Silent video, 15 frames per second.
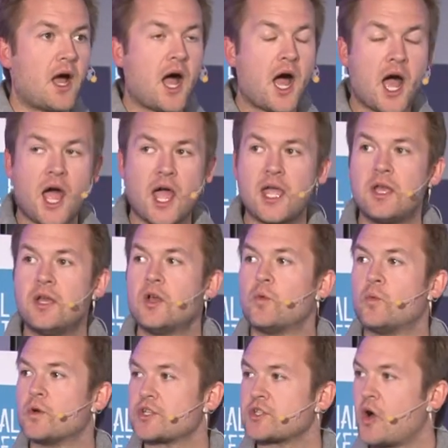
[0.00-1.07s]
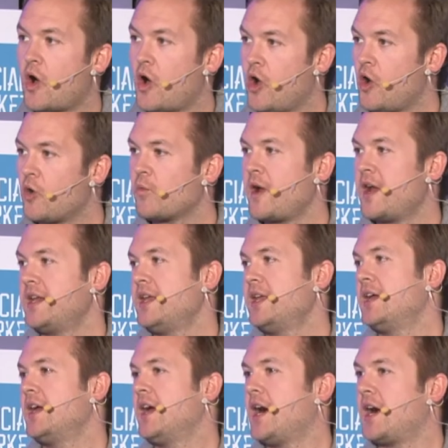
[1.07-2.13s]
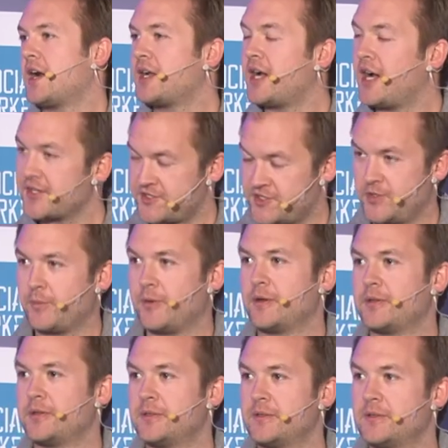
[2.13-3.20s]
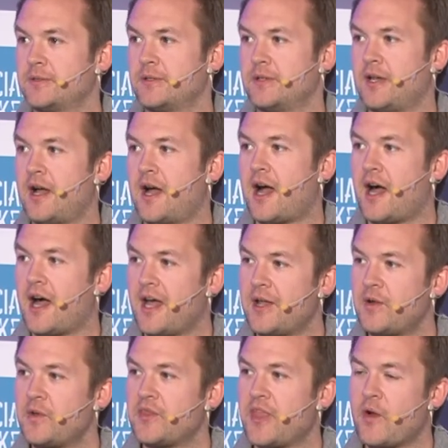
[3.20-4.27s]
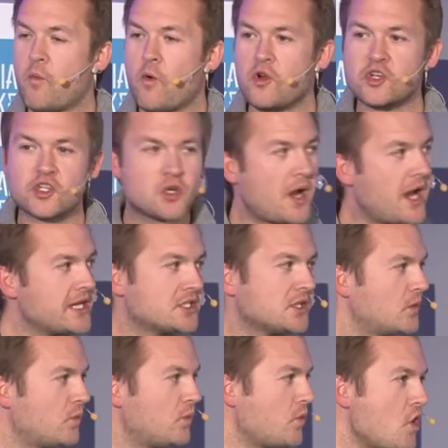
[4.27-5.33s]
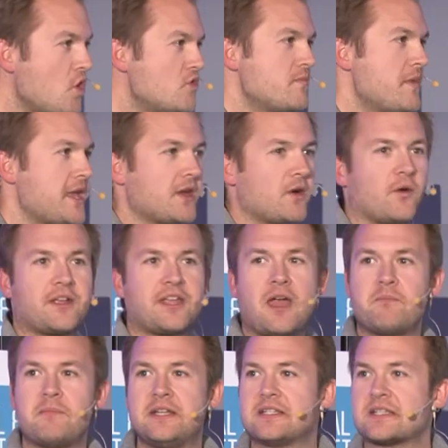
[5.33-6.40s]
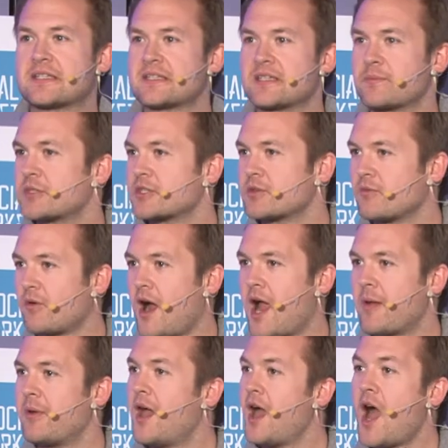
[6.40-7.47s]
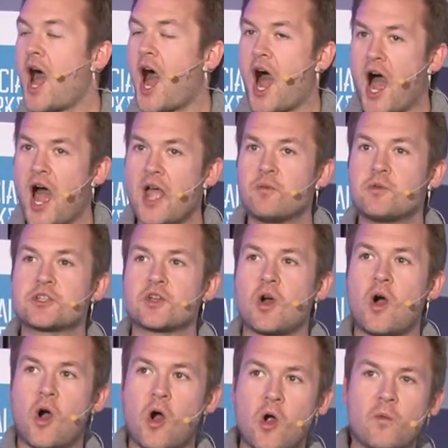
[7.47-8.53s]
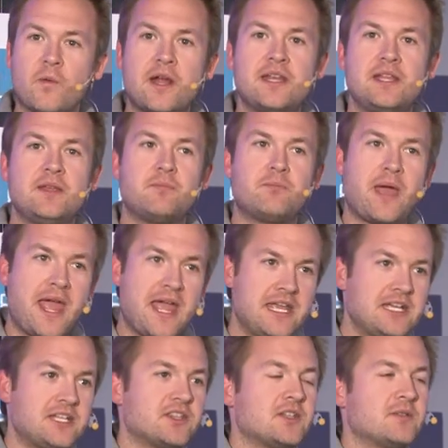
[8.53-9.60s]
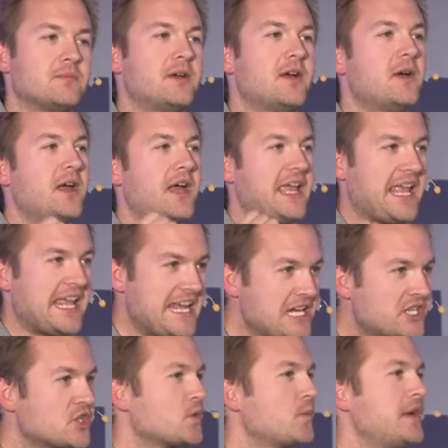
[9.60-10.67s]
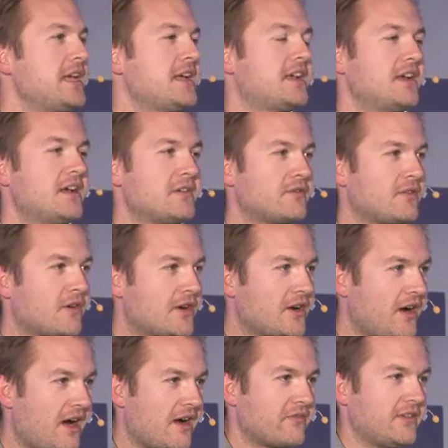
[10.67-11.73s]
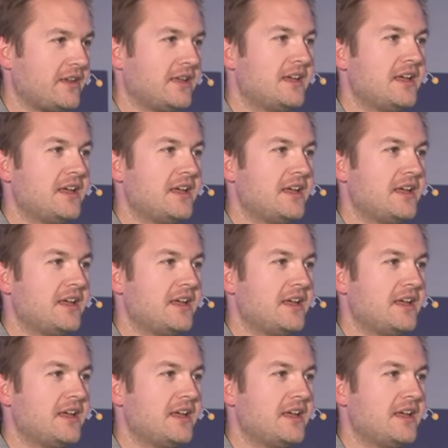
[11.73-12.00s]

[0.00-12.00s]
I was already a customer. I, they weren't trying to woo me or get me to subscribe. I was already paying them each week for coffee.